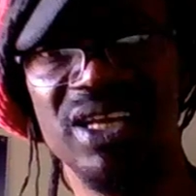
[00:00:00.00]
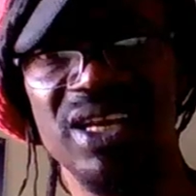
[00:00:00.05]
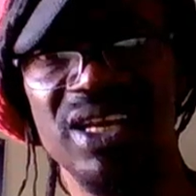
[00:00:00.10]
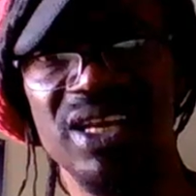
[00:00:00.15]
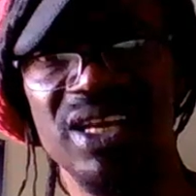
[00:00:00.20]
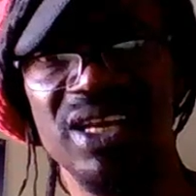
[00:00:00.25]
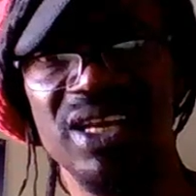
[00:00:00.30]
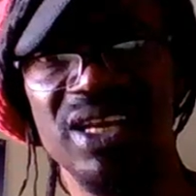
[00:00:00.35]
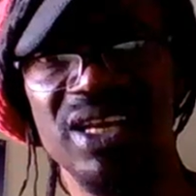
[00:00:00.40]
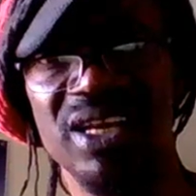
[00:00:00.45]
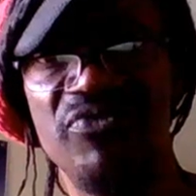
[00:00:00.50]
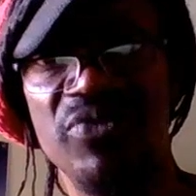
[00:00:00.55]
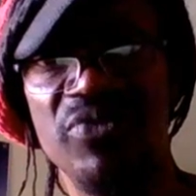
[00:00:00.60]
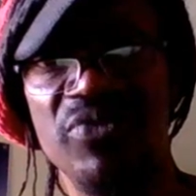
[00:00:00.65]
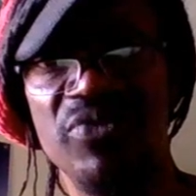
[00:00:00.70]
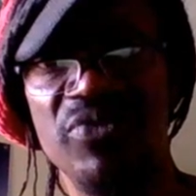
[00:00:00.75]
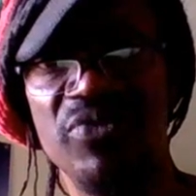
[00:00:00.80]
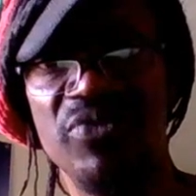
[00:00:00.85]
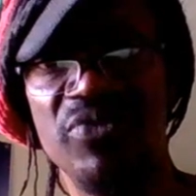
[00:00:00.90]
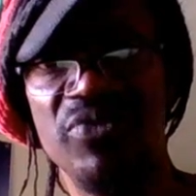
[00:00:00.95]
and filled
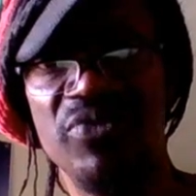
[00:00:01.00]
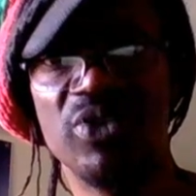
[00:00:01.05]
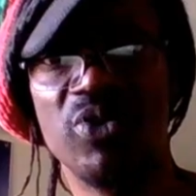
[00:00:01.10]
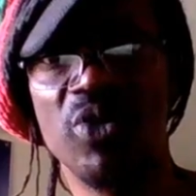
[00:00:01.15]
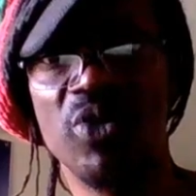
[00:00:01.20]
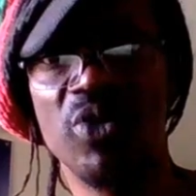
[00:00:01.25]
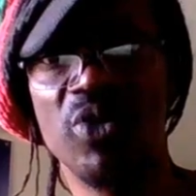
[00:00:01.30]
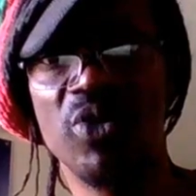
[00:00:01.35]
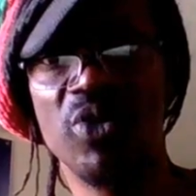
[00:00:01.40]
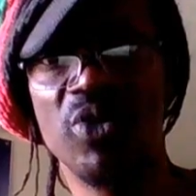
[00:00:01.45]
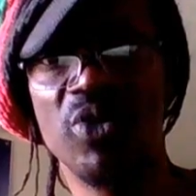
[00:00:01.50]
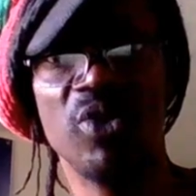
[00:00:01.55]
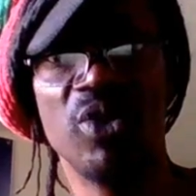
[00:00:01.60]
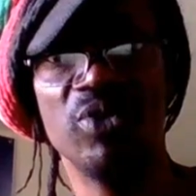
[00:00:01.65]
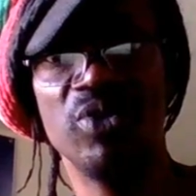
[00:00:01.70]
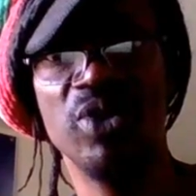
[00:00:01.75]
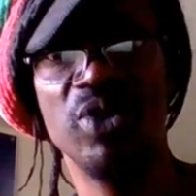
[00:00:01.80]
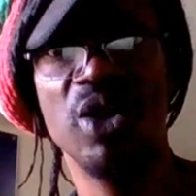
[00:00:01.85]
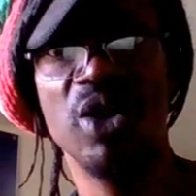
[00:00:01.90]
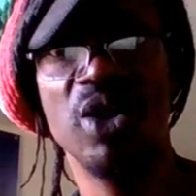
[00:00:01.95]
with, quote unquote,
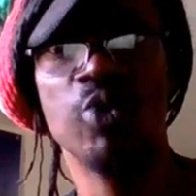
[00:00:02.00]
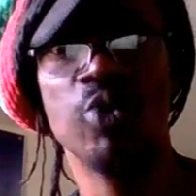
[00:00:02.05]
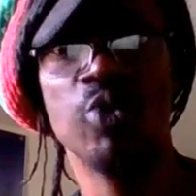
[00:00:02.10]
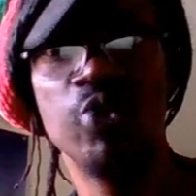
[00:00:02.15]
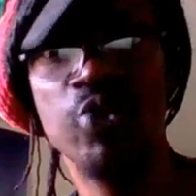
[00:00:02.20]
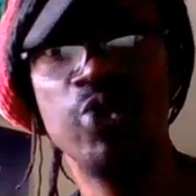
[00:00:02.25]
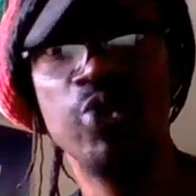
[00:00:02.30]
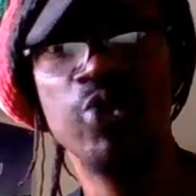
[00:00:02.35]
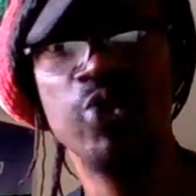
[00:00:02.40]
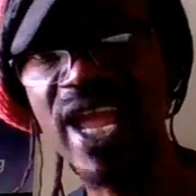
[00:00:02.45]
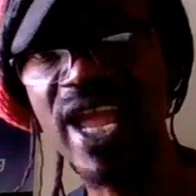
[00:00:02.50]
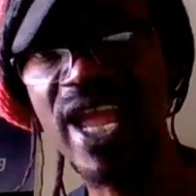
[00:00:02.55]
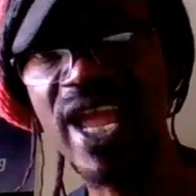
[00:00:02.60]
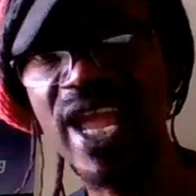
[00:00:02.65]
rage